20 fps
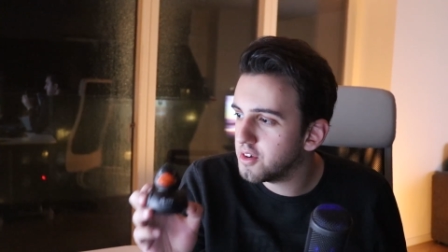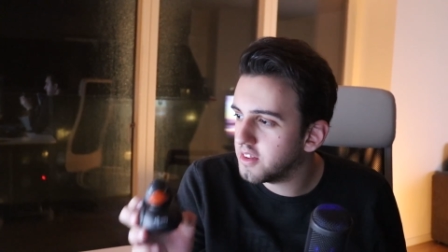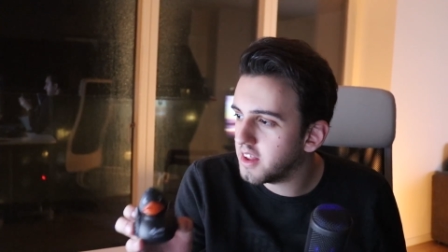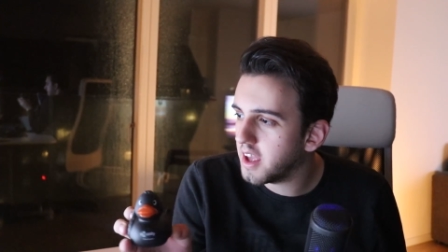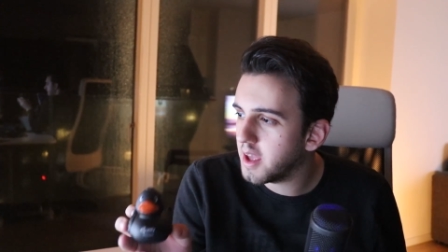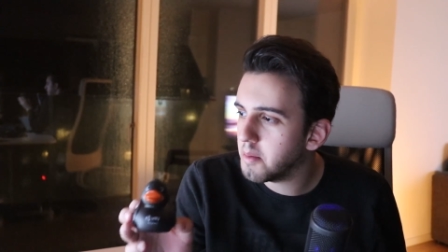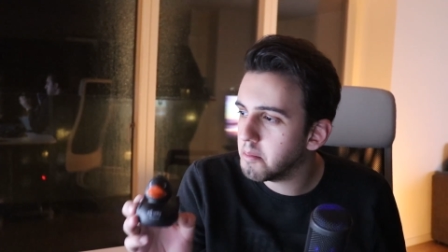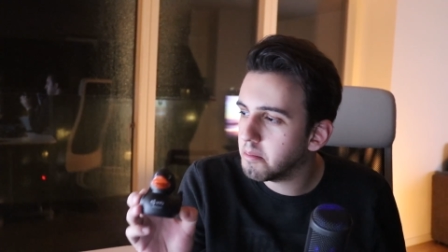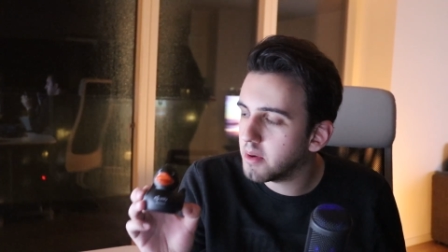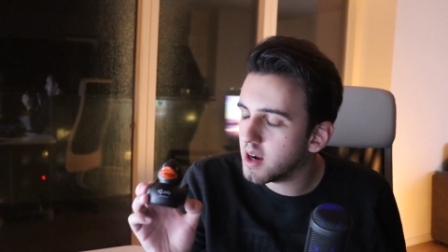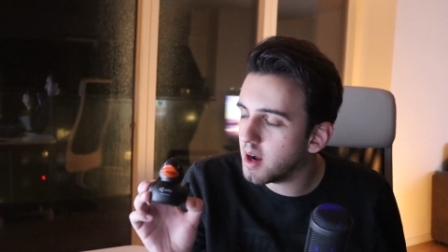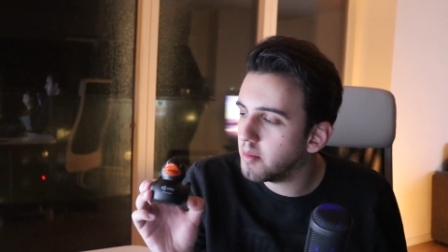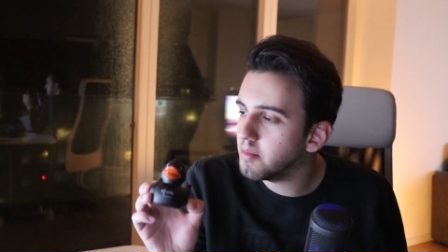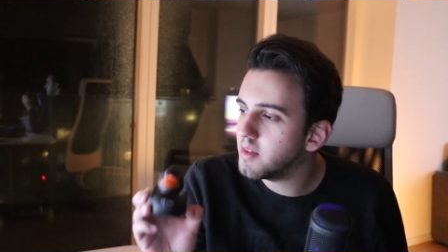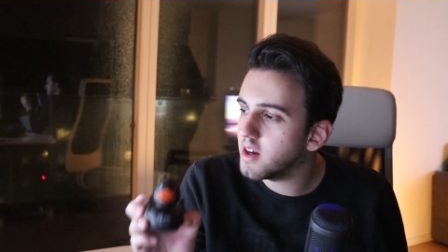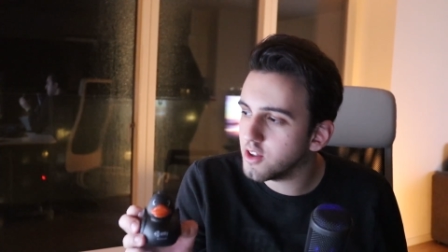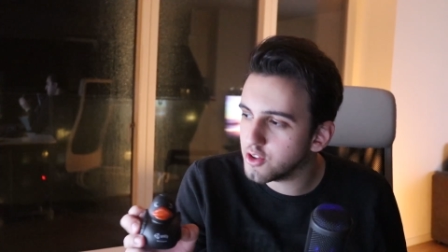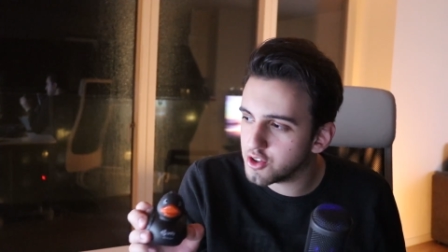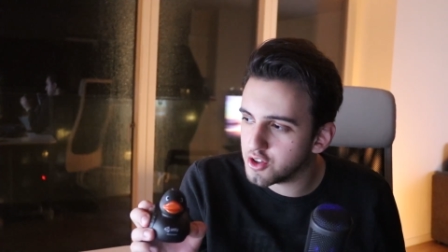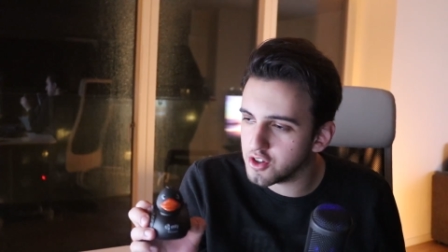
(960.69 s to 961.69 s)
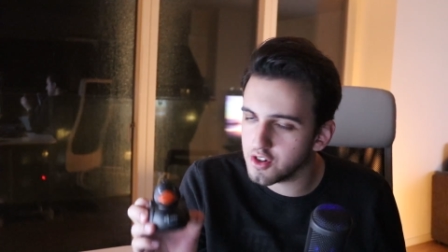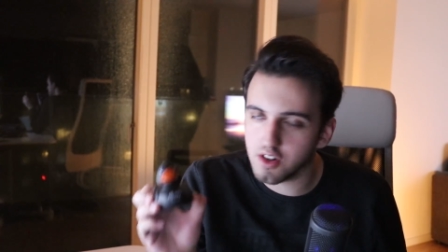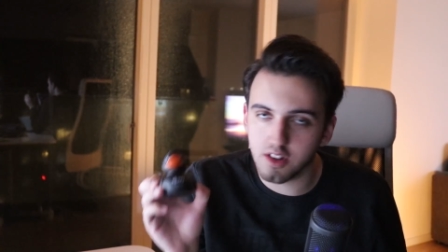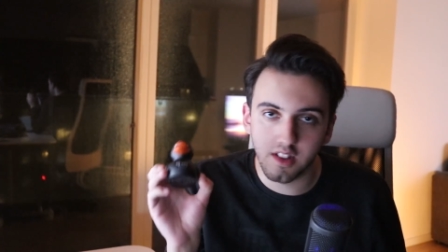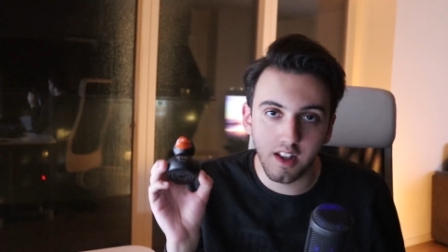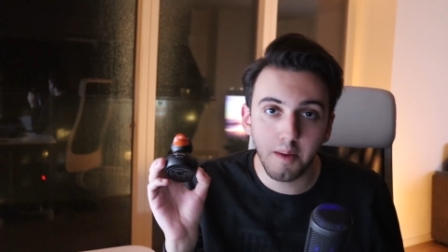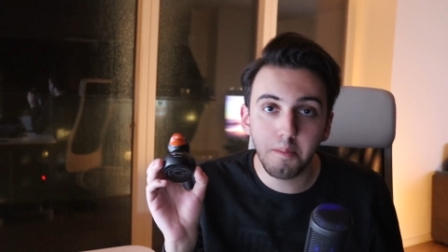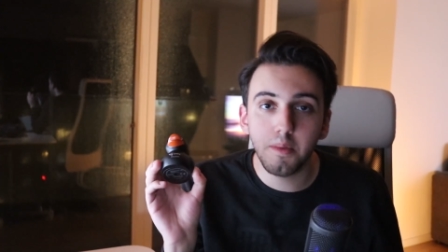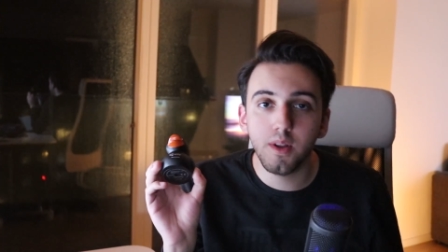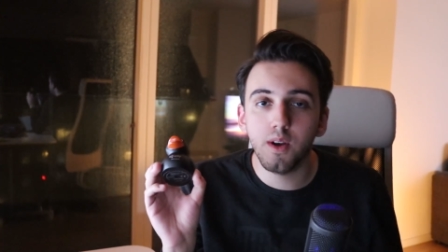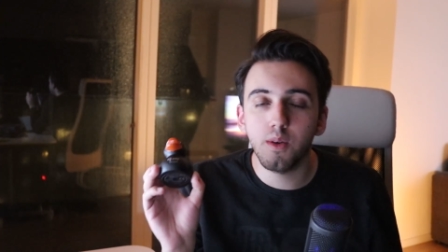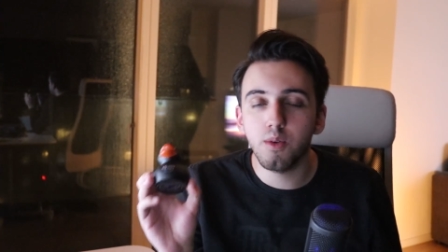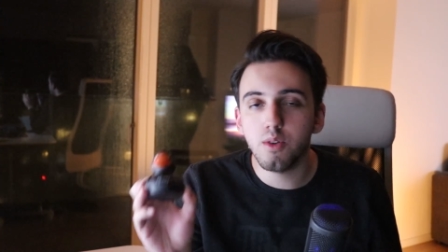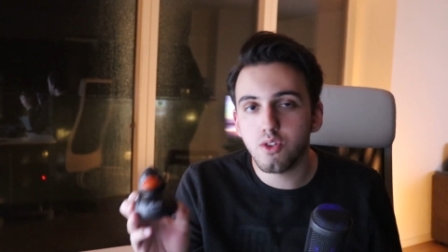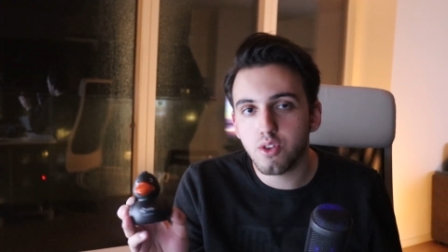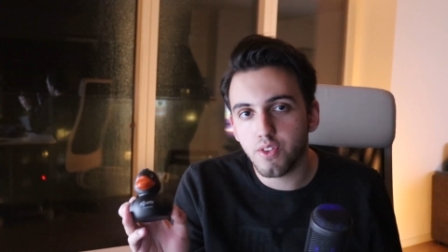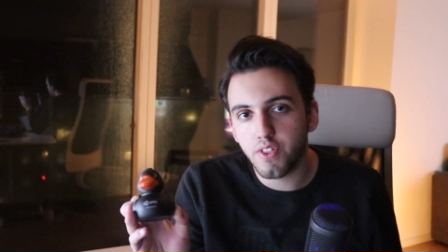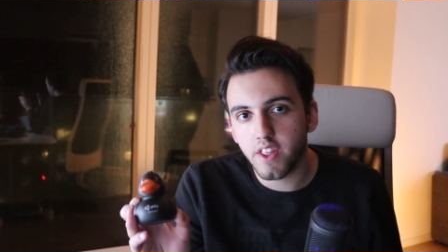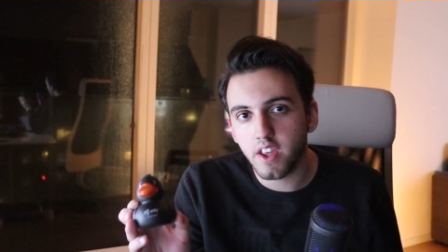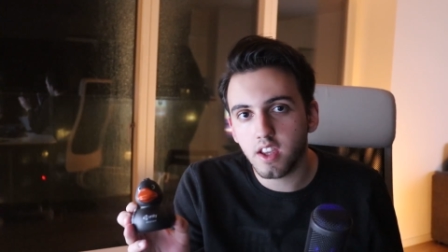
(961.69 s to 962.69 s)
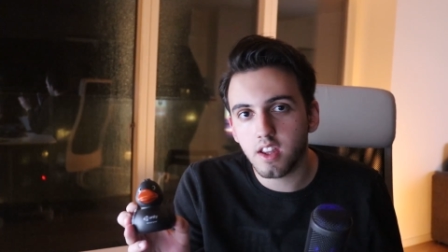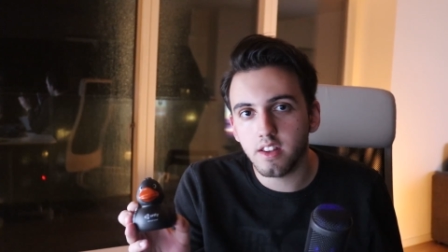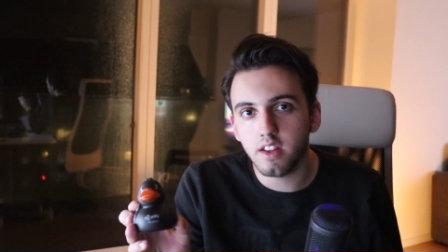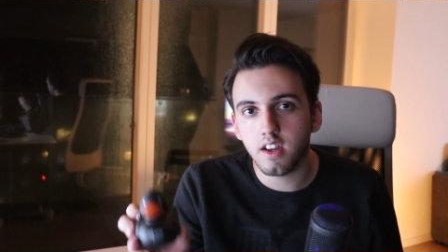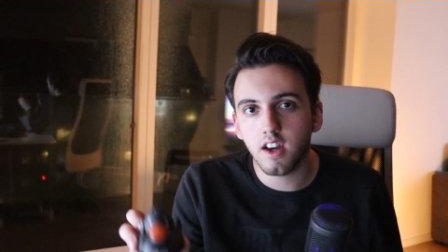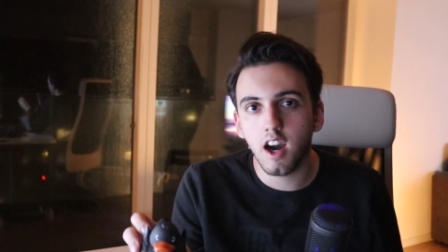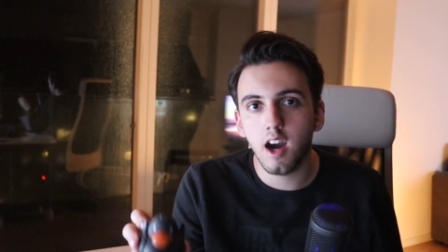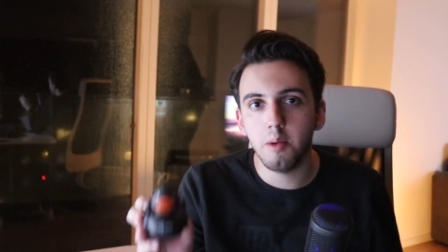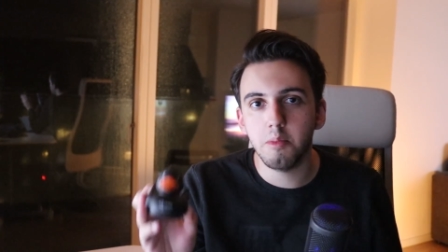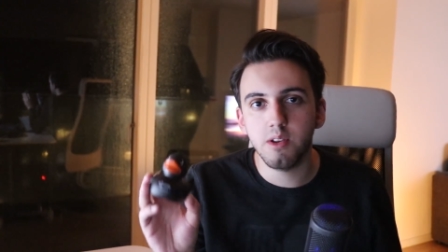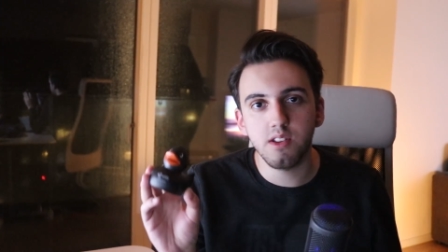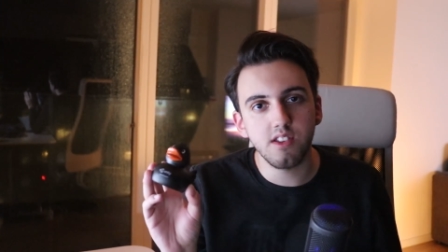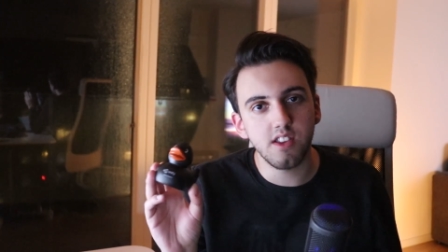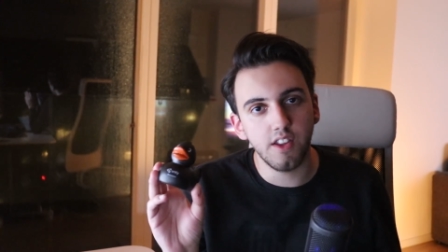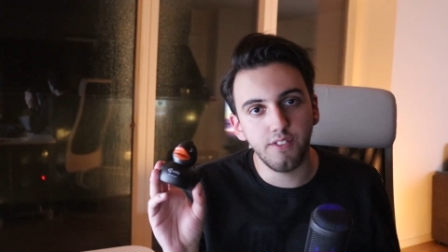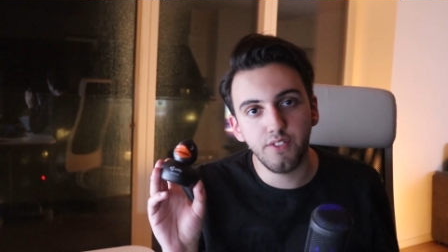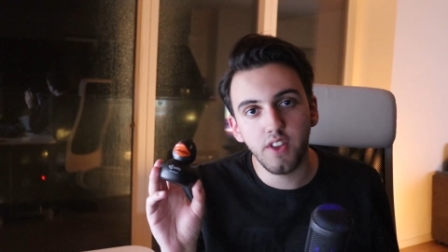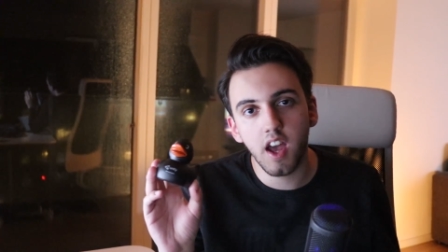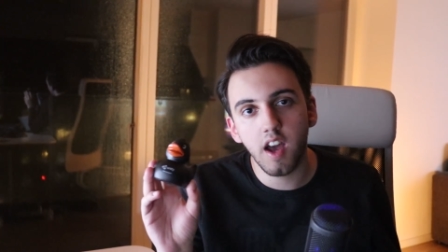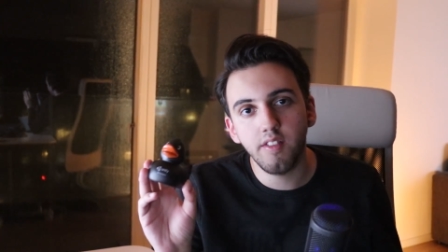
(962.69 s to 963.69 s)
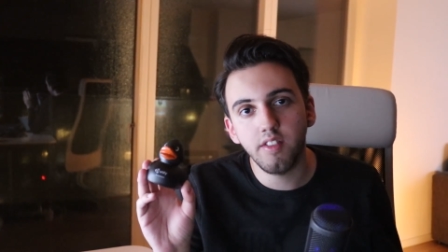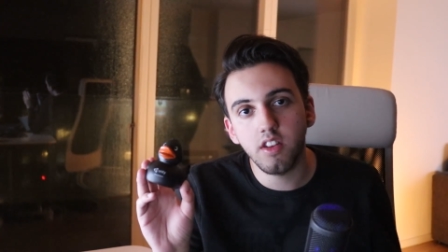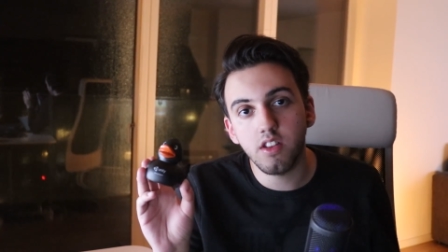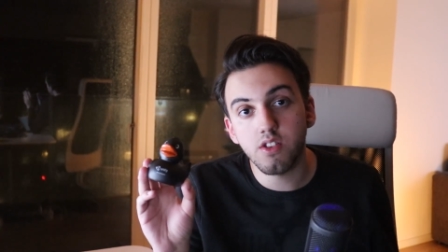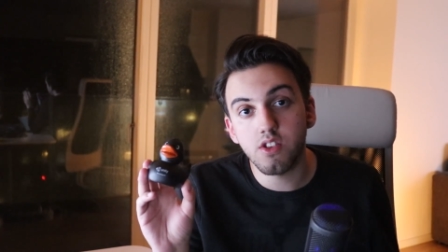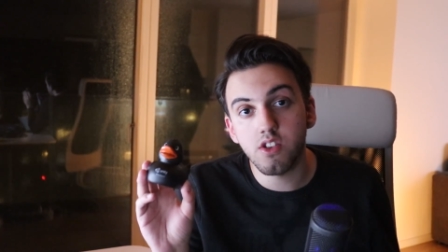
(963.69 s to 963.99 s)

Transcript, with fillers: name, but I'm not sure. Let me know what you think in the comments. If you have any